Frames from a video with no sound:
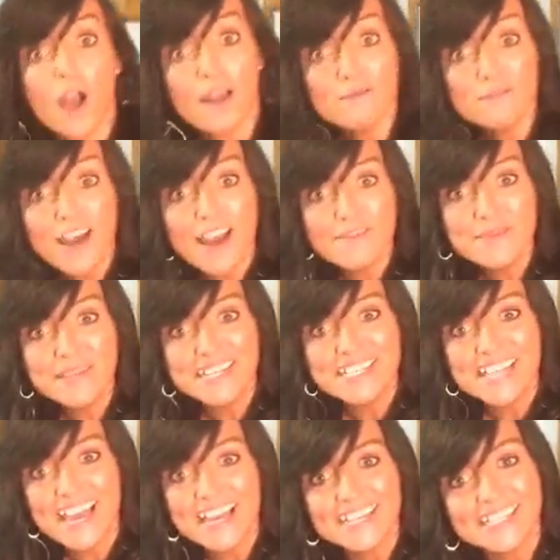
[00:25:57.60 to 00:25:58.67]
I'm 5
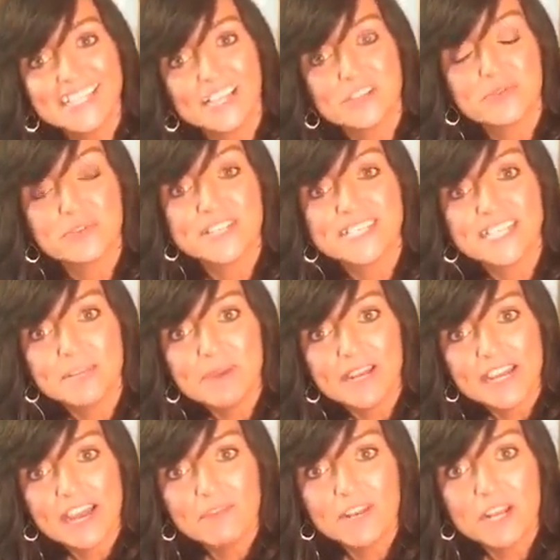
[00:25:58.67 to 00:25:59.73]
minutes ahead of schedule. Does
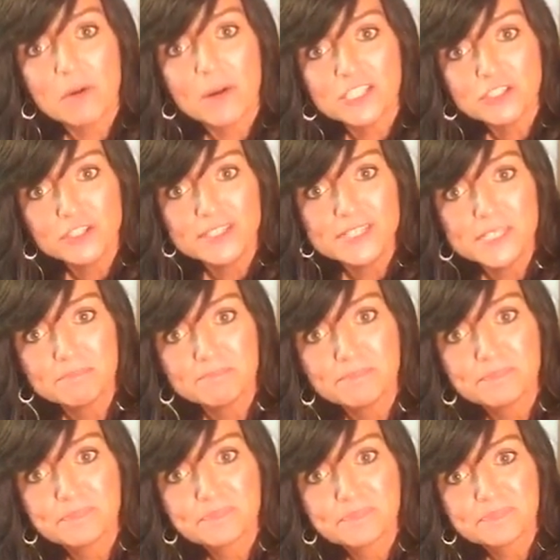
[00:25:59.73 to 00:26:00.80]
anybody have any questions?
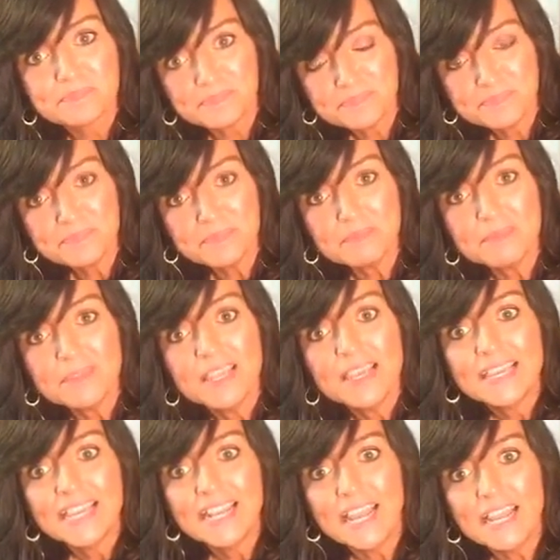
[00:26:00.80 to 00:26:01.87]

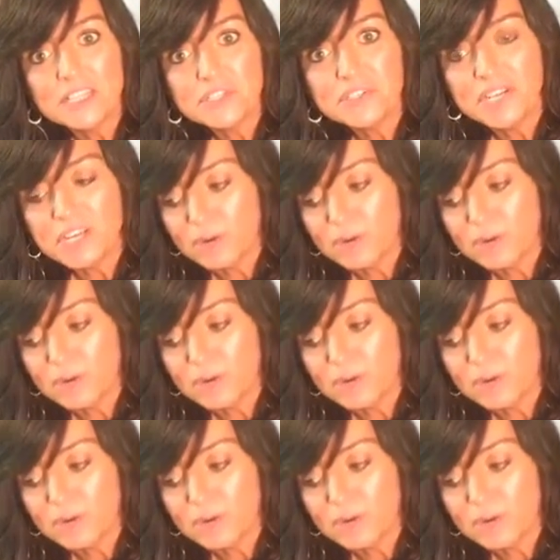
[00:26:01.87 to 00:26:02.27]
Can I answer any